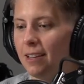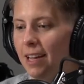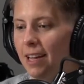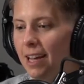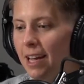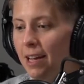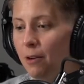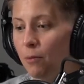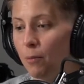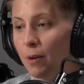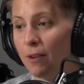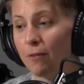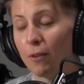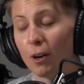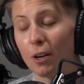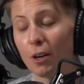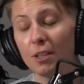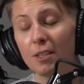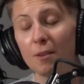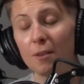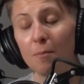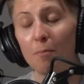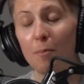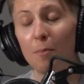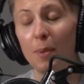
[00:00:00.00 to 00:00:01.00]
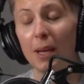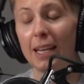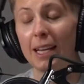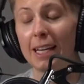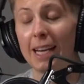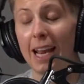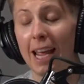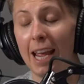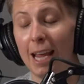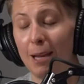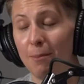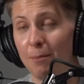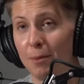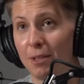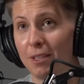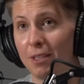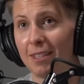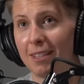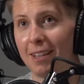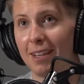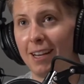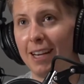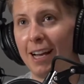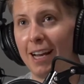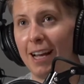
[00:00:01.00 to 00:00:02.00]
And we've heard some big names
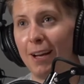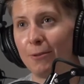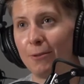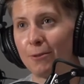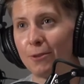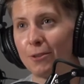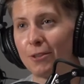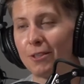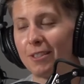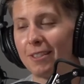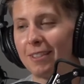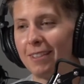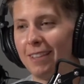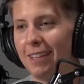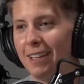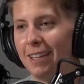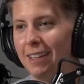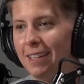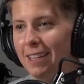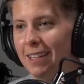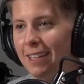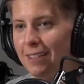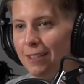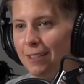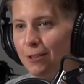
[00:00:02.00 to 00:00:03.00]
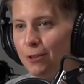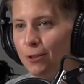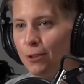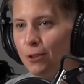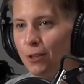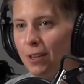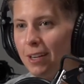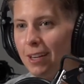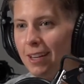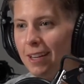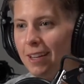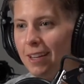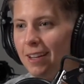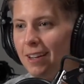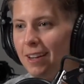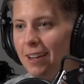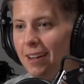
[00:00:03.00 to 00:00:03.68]
announced in the industry,